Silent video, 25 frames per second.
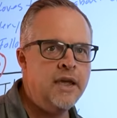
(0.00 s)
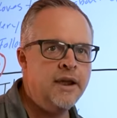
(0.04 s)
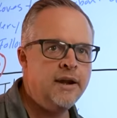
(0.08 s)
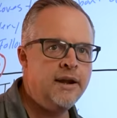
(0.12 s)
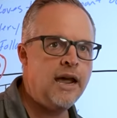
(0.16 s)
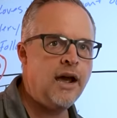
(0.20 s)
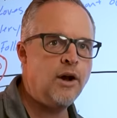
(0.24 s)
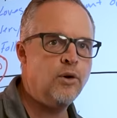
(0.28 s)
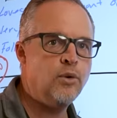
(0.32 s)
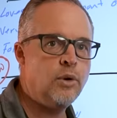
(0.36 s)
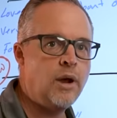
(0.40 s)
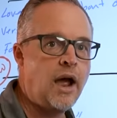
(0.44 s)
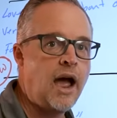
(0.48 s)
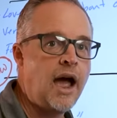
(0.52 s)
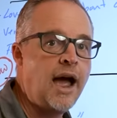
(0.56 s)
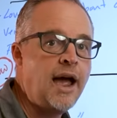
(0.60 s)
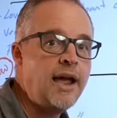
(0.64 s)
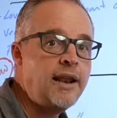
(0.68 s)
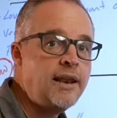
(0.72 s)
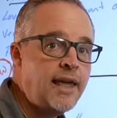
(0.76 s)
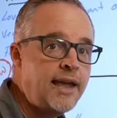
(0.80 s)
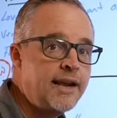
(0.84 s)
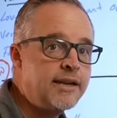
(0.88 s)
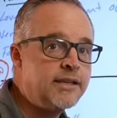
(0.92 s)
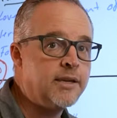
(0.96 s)
Now,
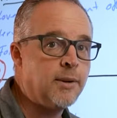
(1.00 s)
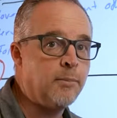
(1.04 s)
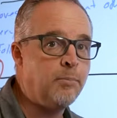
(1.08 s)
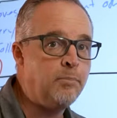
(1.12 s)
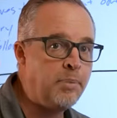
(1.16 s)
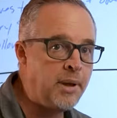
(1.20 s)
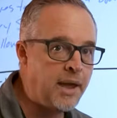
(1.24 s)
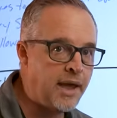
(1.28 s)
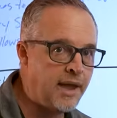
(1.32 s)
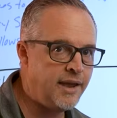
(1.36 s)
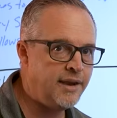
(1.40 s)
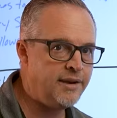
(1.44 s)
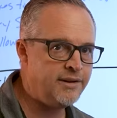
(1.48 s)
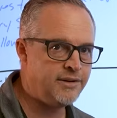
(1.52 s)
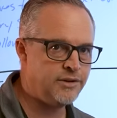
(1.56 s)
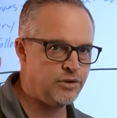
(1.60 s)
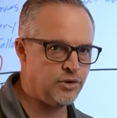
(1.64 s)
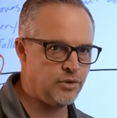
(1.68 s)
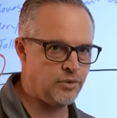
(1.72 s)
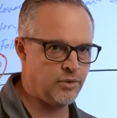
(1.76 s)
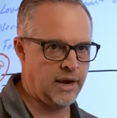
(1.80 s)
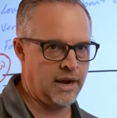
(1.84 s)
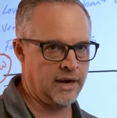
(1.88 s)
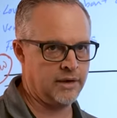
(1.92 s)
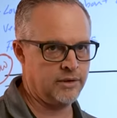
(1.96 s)
I like to pet
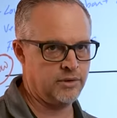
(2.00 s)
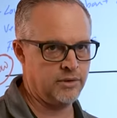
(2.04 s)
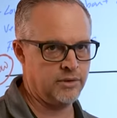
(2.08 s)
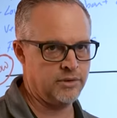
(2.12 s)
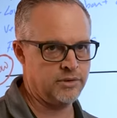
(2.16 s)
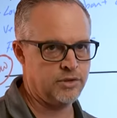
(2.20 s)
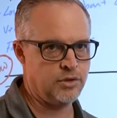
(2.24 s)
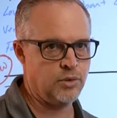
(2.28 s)
directors.